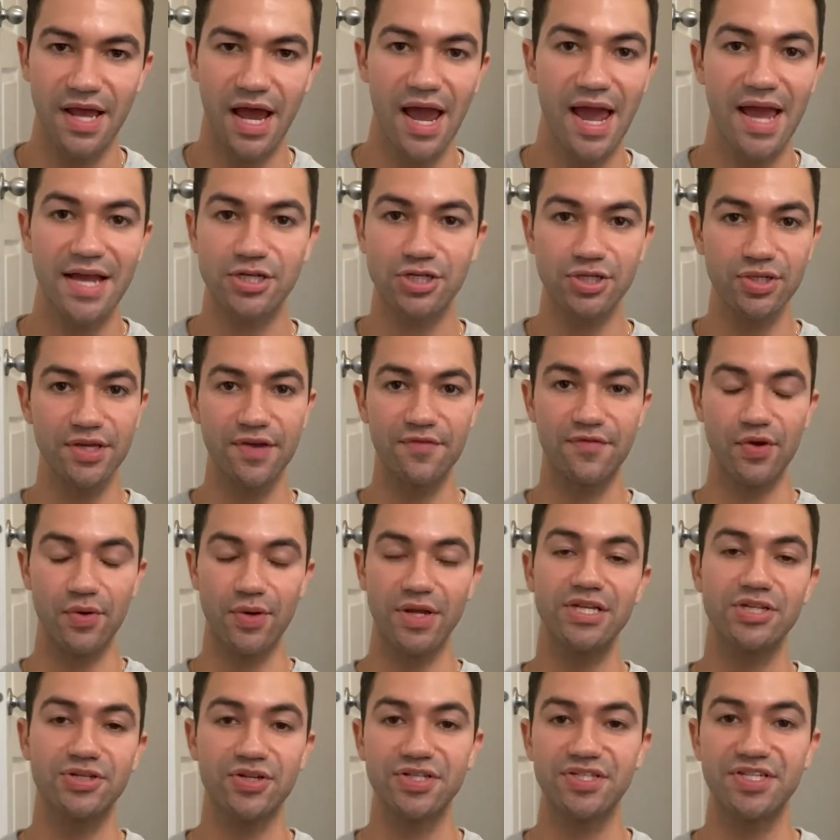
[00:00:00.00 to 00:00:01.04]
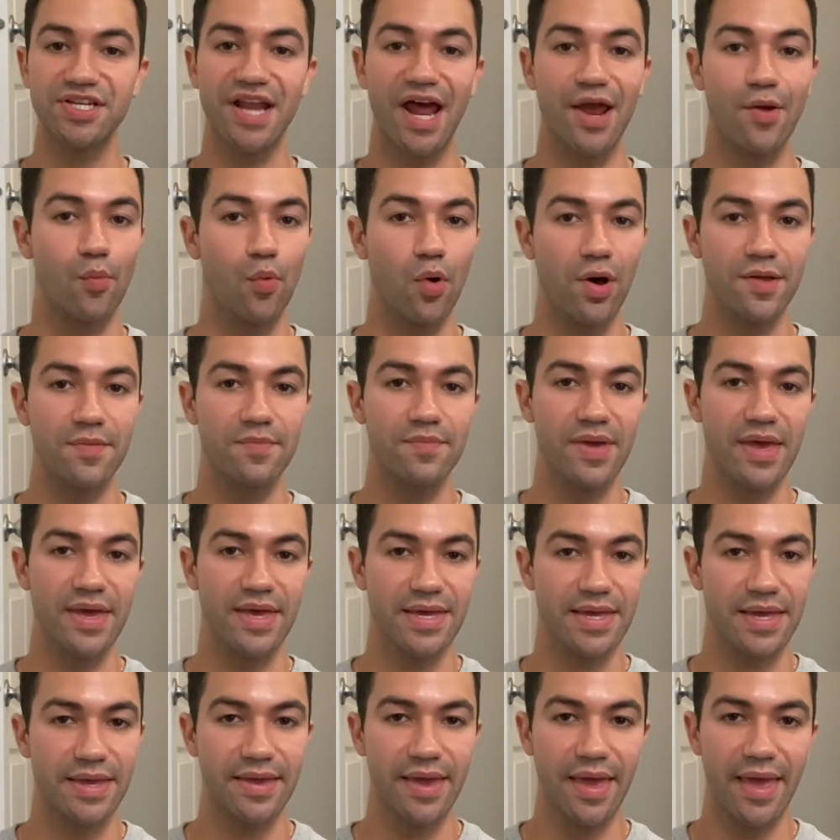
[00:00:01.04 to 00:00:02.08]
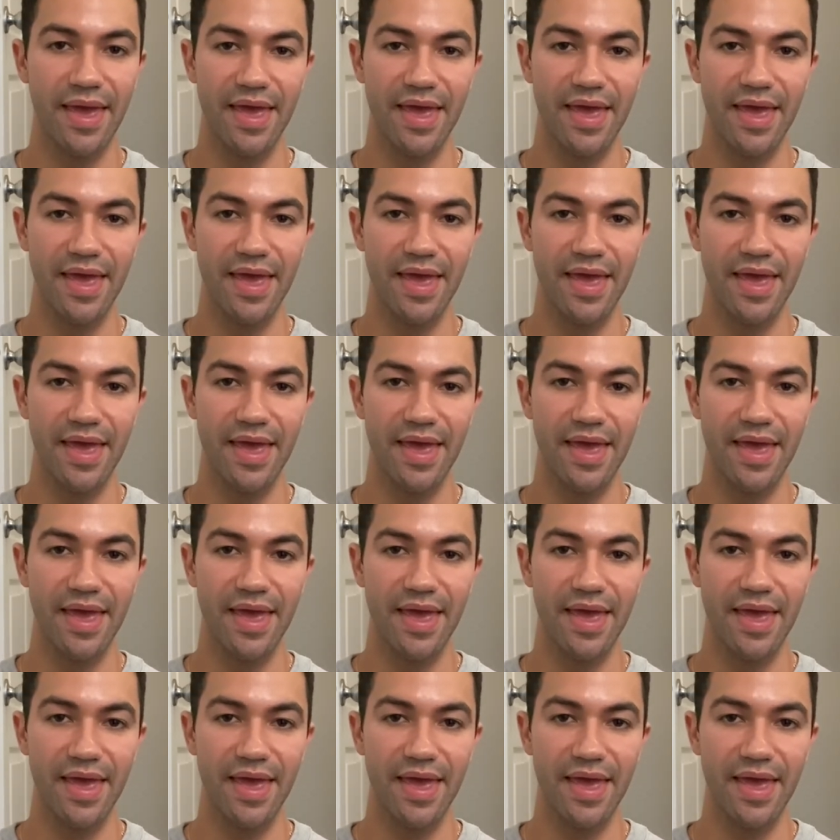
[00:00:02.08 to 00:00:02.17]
If you're interested, I want to make